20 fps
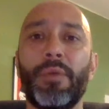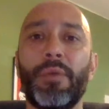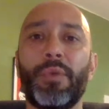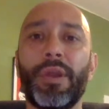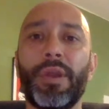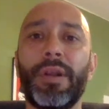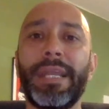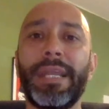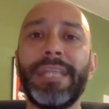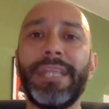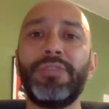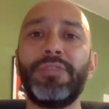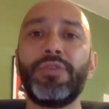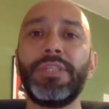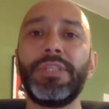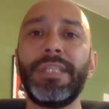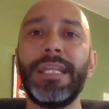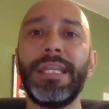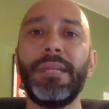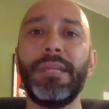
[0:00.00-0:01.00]
We are
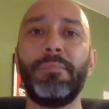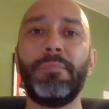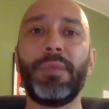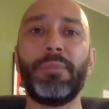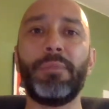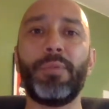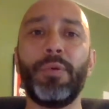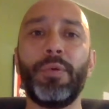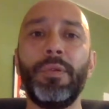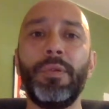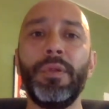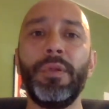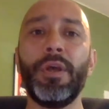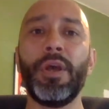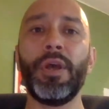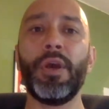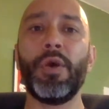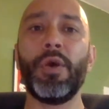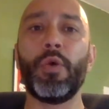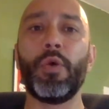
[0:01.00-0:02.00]
interested in people
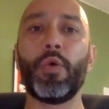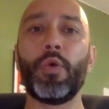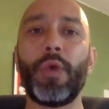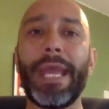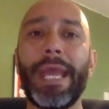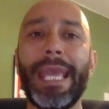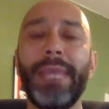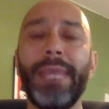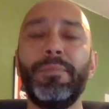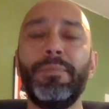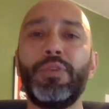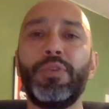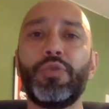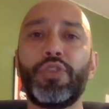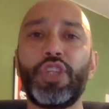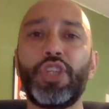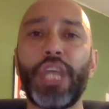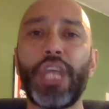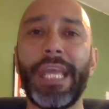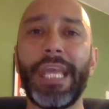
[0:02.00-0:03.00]
who aim
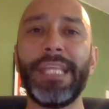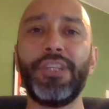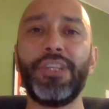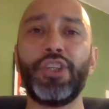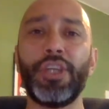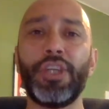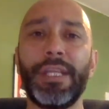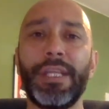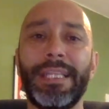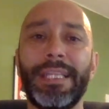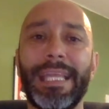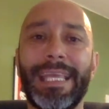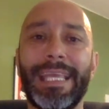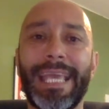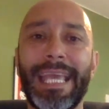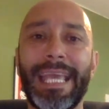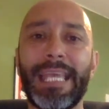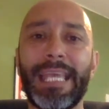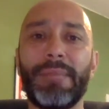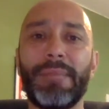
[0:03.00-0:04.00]
to change the
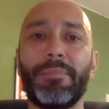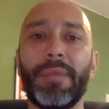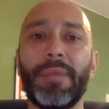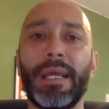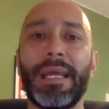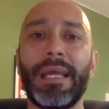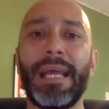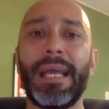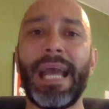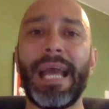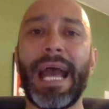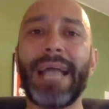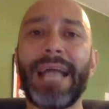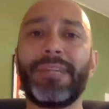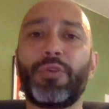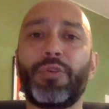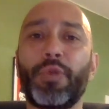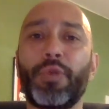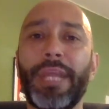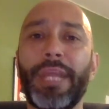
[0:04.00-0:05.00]
game
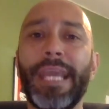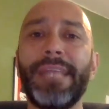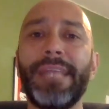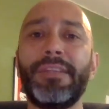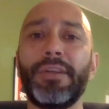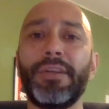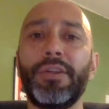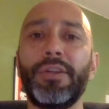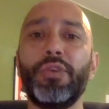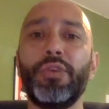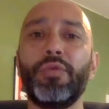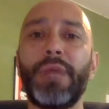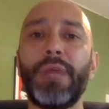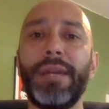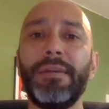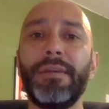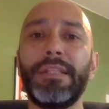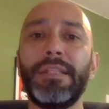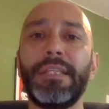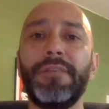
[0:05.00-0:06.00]
and create new
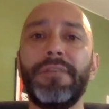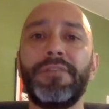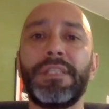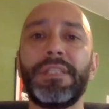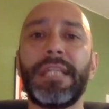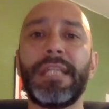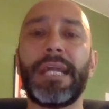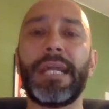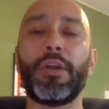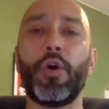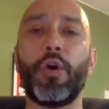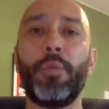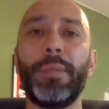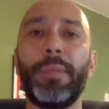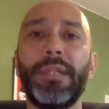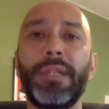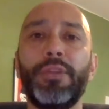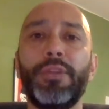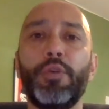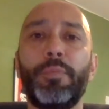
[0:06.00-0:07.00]
narratives that
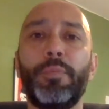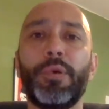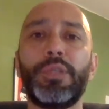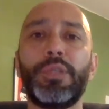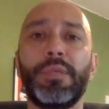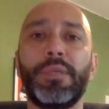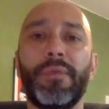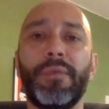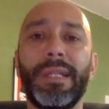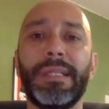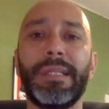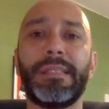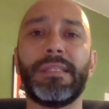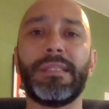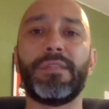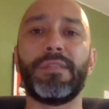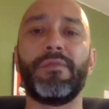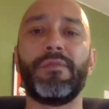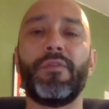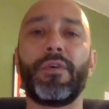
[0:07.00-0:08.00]
open new
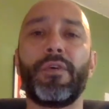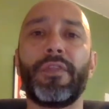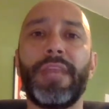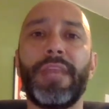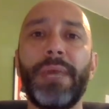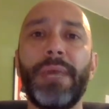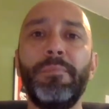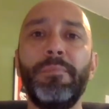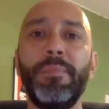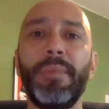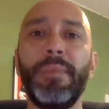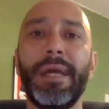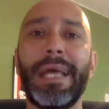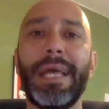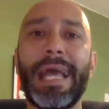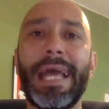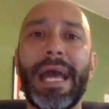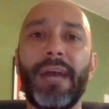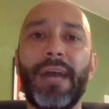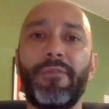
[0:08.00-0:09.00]
possibilities for them
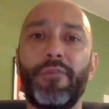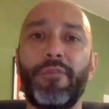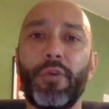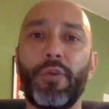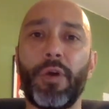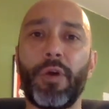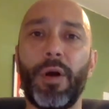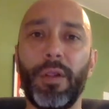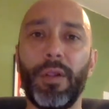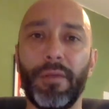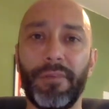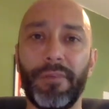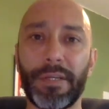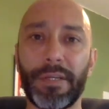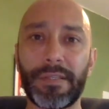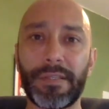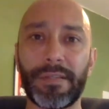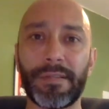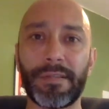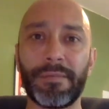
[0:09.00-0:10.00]
and for all of
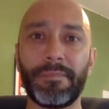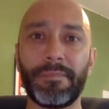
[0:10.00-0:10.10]
us.